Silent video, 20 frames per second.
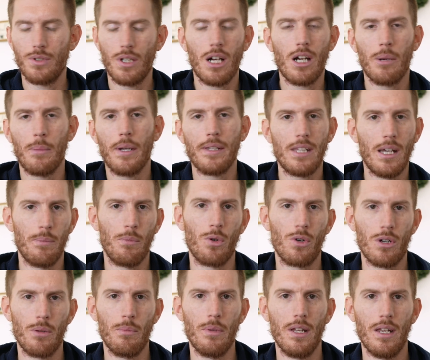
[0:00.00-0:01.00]
talk about that more
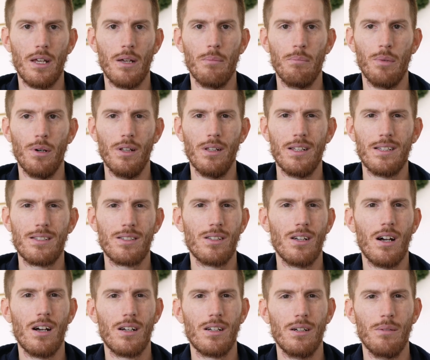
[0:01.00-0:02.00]
in a minute, but let's
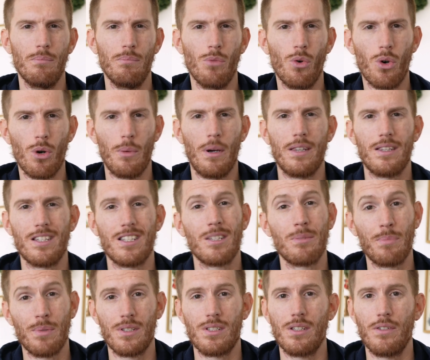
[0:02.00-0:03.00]
talk more about the
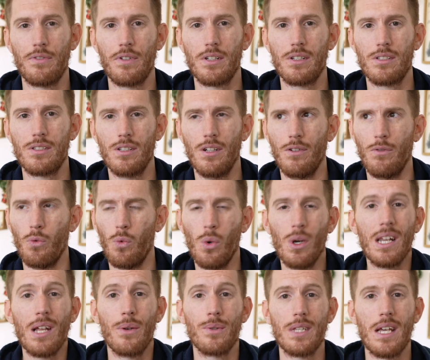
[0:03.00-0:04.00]
specifics of
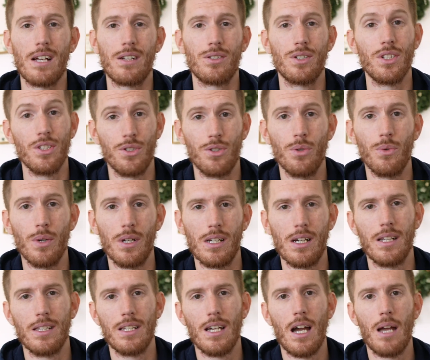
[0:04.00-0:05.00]
what I was actually doing
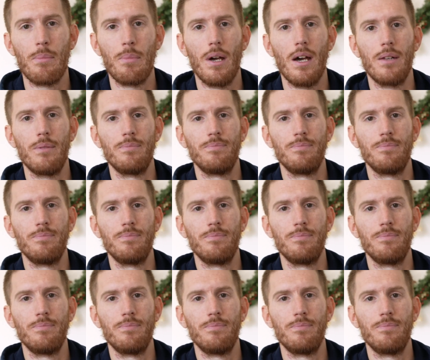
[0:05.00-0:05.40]
on the iPad.